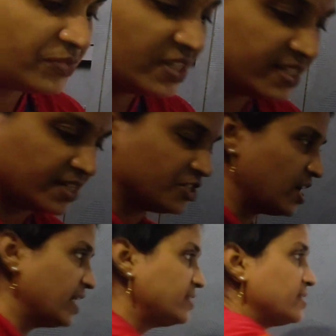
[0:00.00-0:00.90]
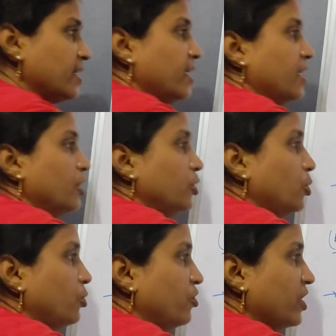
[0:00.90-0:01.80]
such as
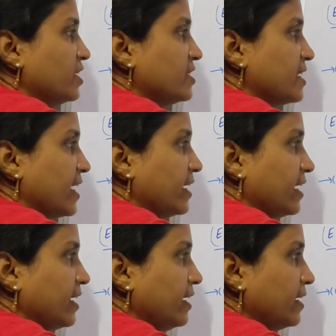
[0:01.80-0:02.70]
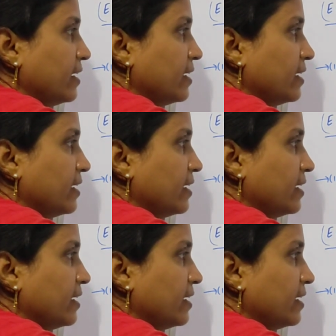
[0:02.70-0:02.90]
nutrient cycling,